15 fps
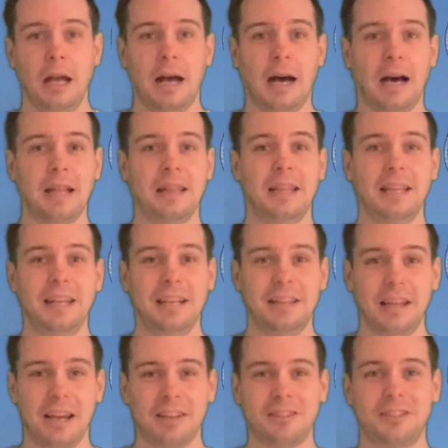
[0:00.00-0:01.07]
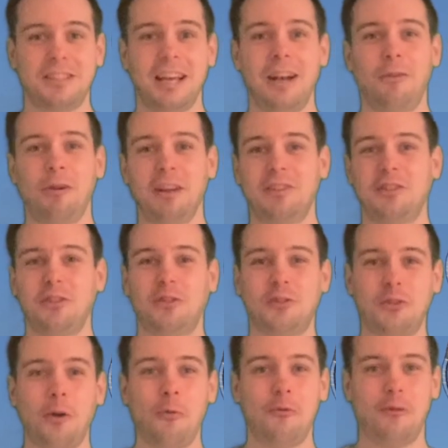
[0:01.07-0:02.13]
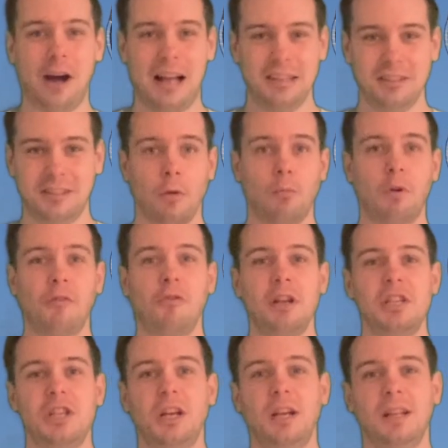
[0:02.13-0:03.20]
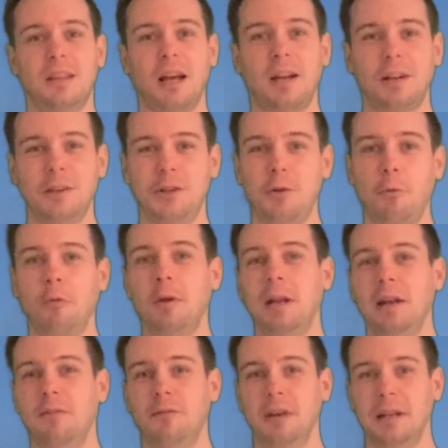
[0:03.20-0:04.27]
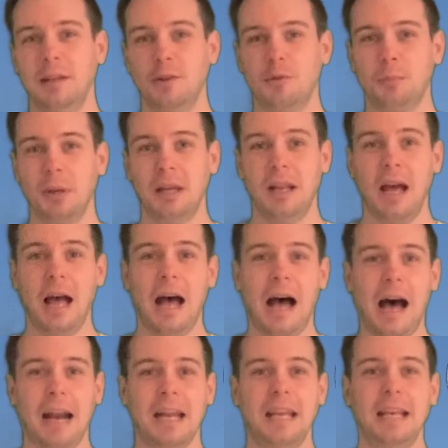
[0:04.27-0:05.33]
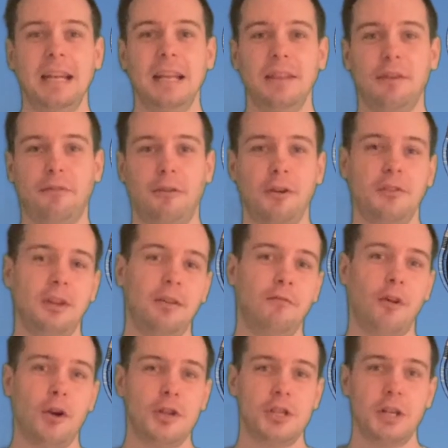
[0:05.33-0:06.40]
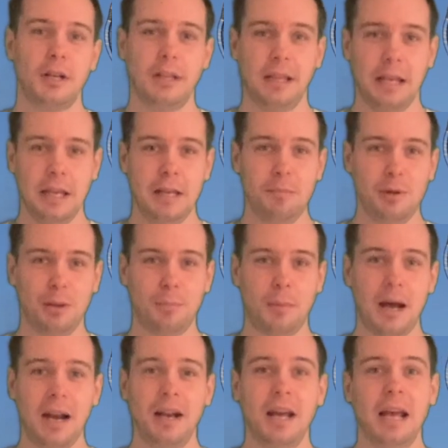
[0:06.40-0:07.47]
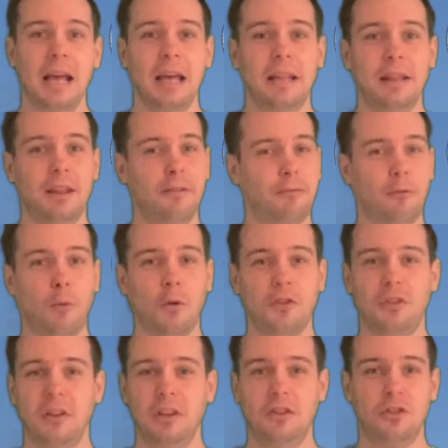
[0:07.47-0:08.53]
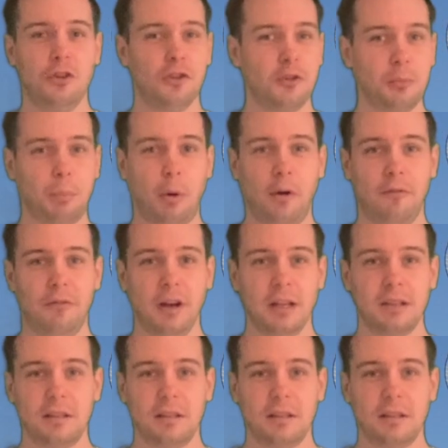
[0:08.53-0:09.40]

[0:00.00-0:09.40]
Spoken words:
and it accelerates so fast. When reaching the tunnel, you really feel the speed, and hitting the first inversion, the Immelman, the force is just perfect.